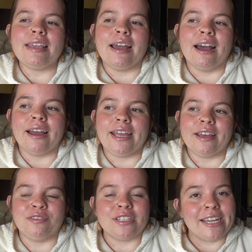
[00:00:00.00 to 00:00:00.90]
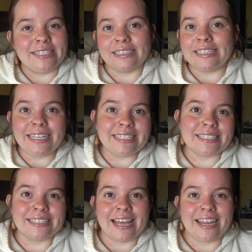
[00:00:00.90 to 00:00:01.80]
I have signed a
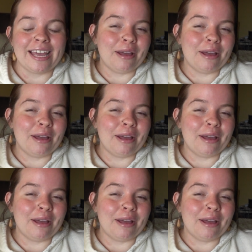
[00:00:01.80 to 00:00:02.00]
lease, like